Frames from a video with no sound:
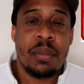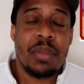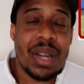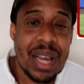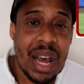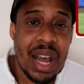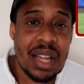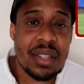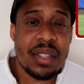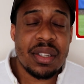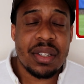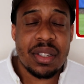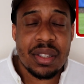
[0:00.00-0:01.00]
But
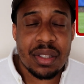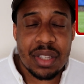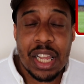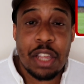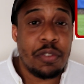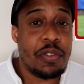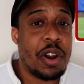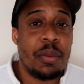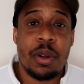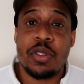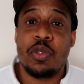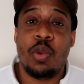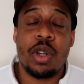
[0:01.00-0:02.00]
guys, thank you very
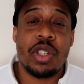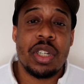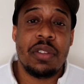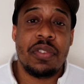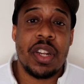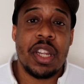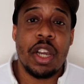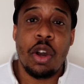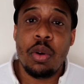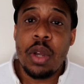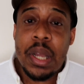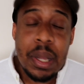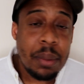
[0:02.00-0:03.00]
much for watching the video.
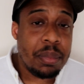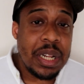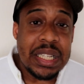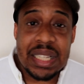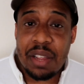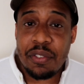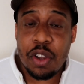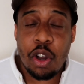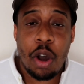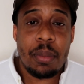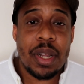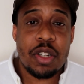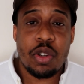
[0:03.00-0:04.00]
Please leave your
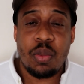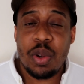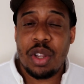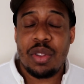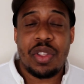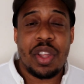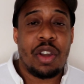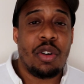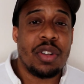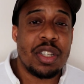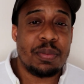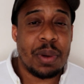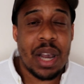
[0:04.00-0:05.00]
comments on what do you think on
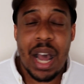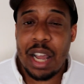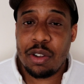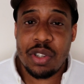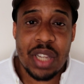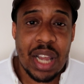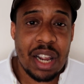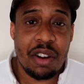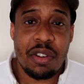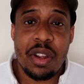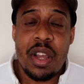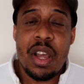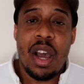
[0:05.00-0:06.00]
this Bukayo
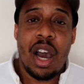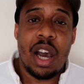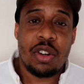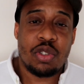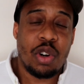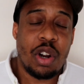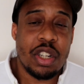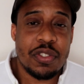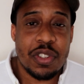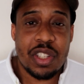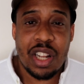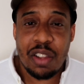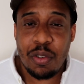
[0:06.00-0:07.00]
Saka transfer
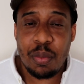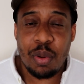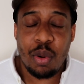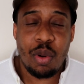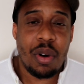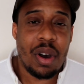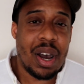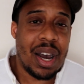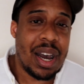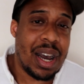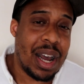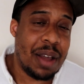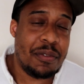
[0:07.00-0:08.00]
to Liverpool.
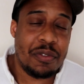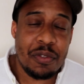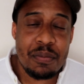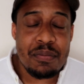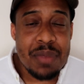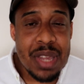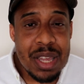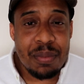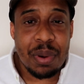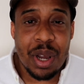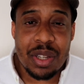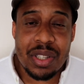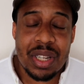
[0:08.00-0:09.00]
For me
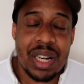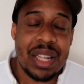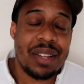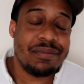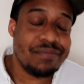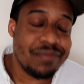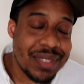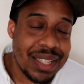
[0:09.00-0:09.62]
personally,